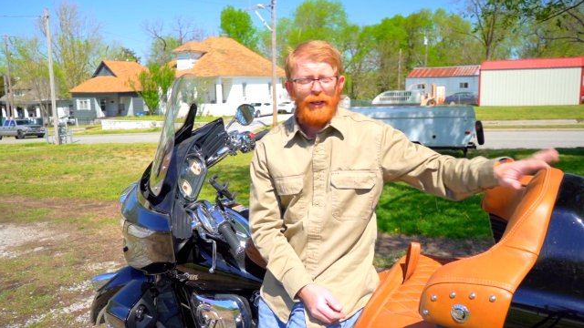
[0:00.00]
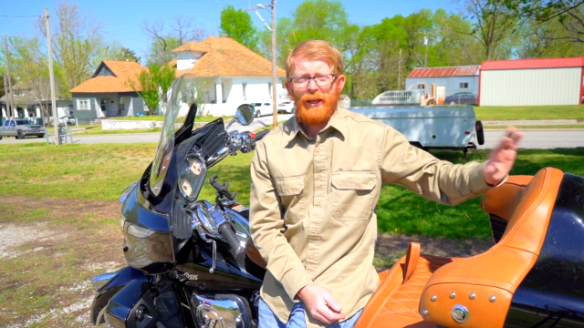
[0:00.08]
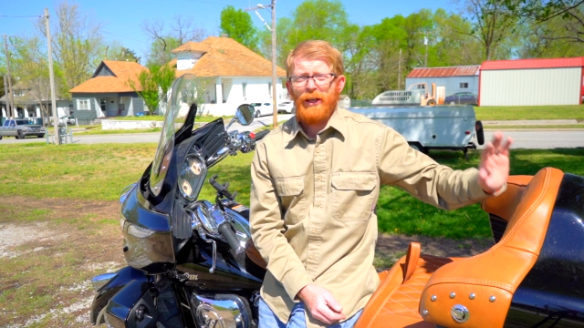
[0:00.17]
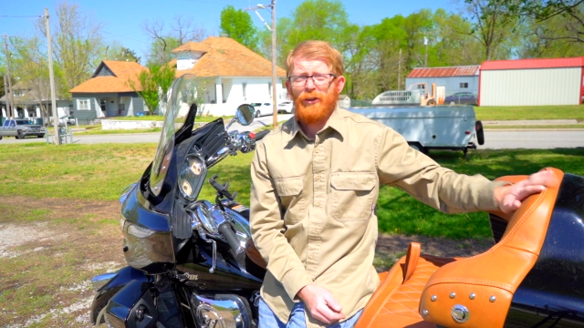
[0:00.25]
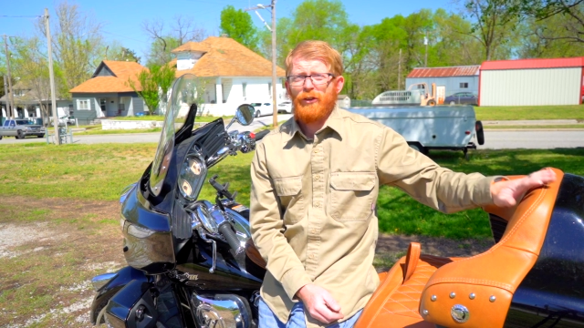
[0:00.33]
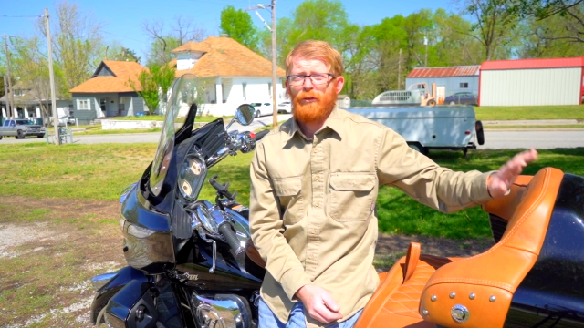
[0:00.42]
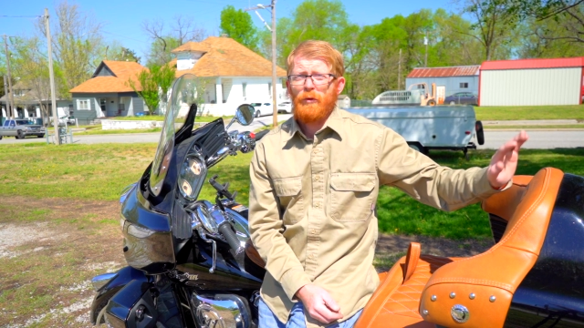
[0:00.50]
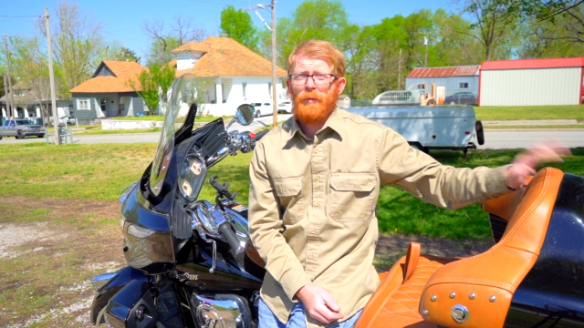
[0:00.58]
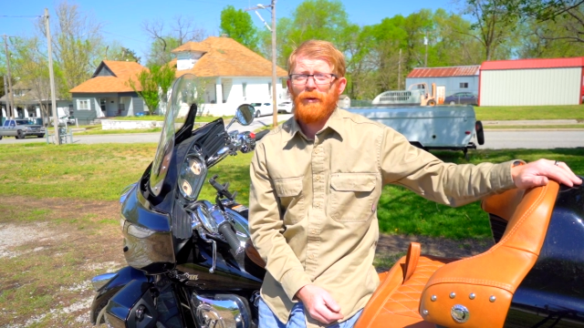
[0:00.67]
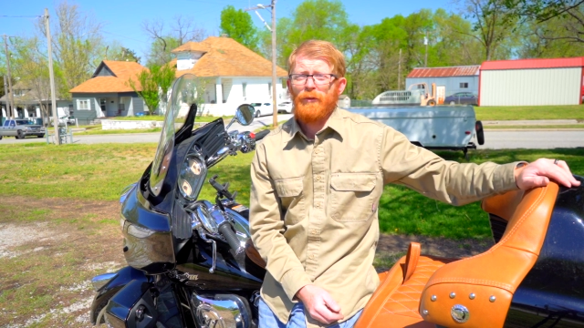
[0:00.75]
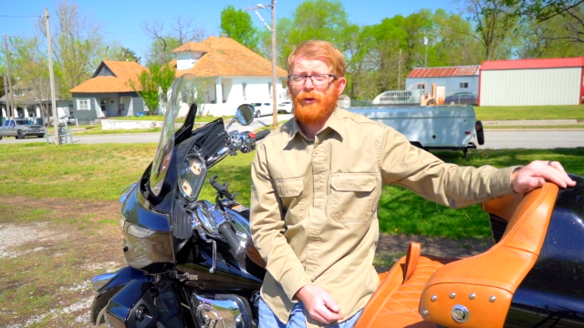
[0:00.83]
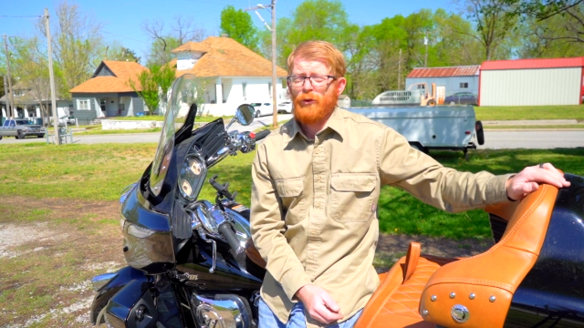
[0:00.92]
is to
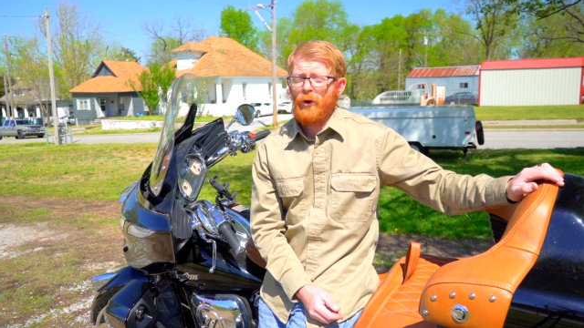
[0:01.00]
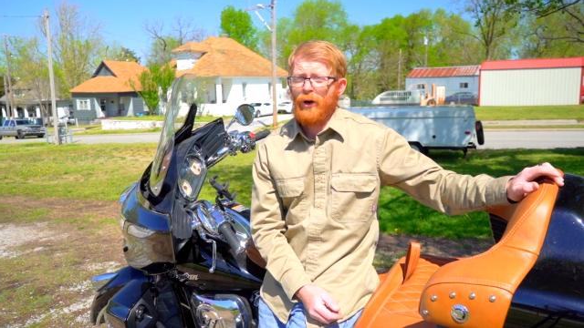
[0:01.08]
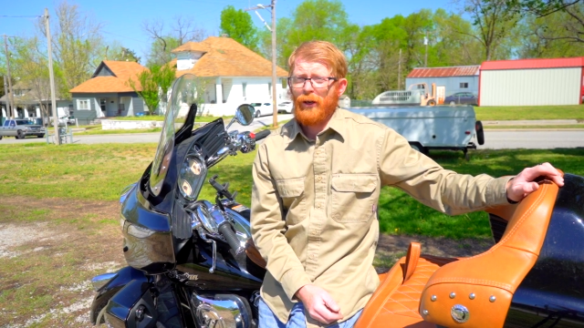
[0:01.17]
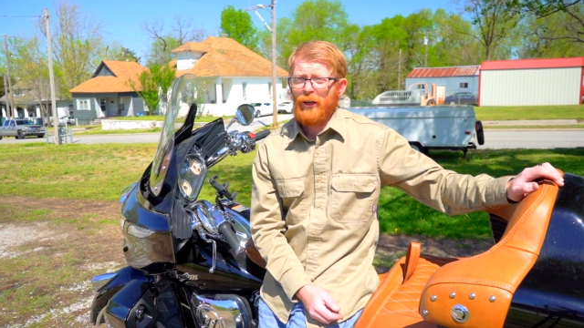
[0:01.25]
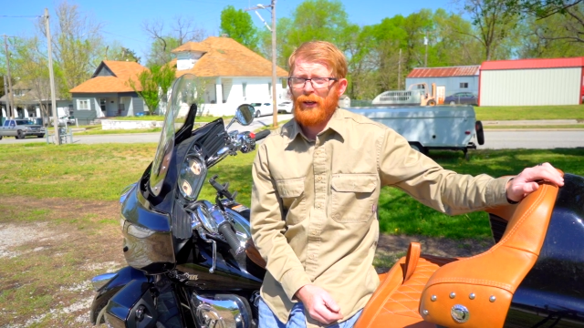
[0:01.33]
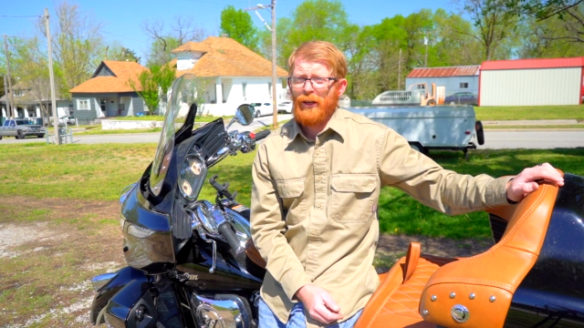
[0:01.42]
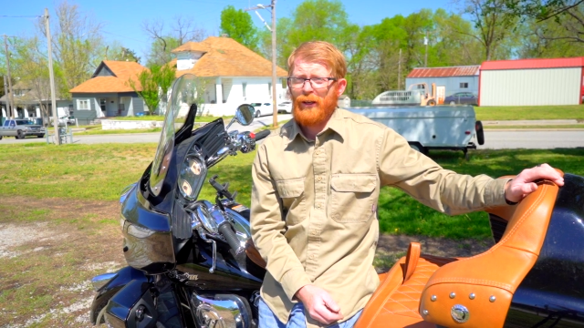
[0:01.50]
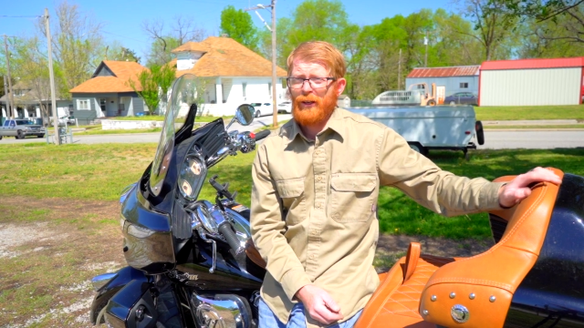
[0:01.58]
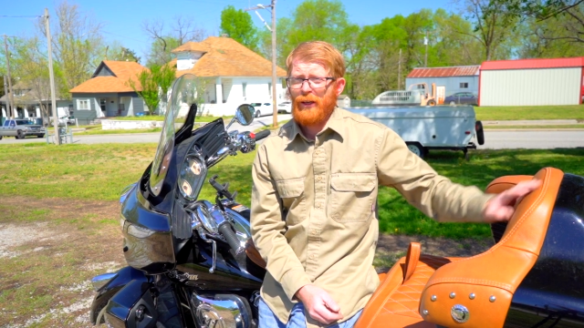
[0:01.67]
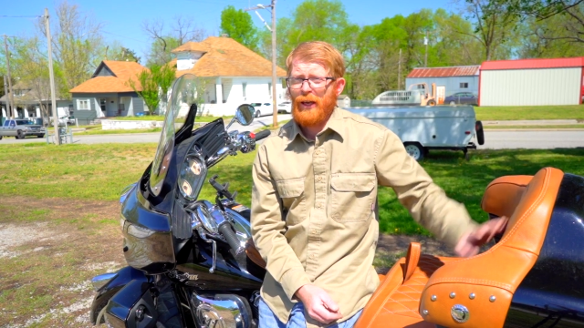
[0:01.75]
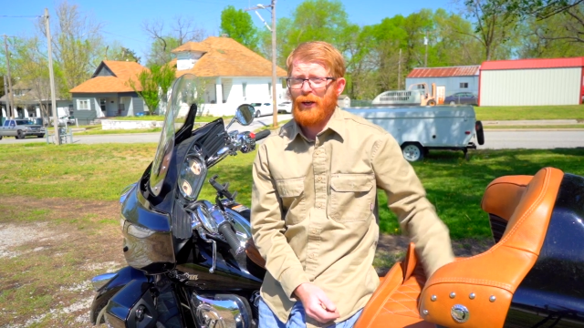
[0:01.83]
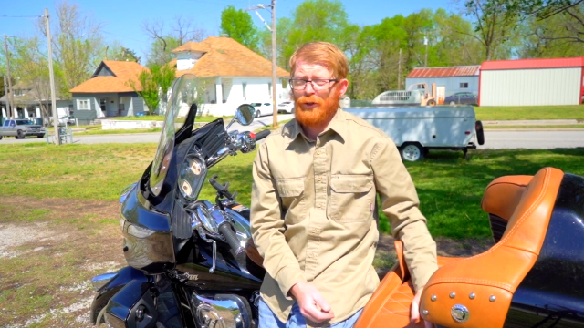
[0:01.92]
remove the trunk,
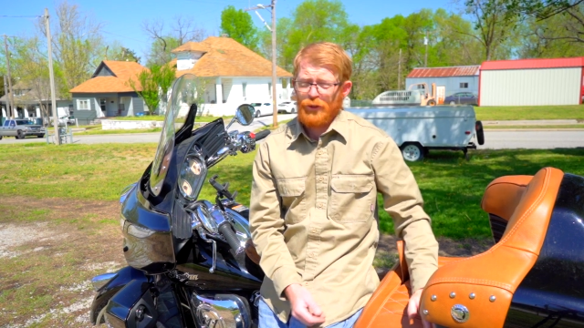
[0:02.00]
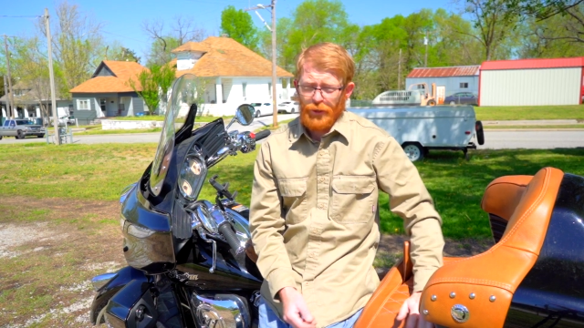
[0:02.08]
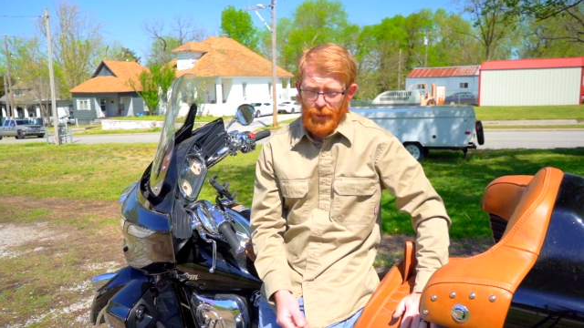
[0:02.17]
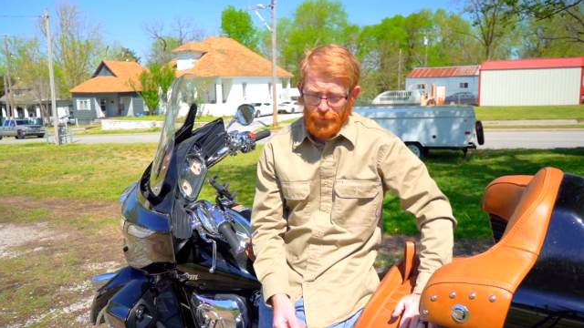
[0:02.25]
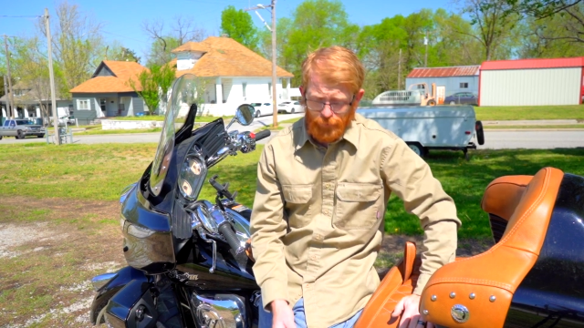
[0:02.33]
and I'll show you how to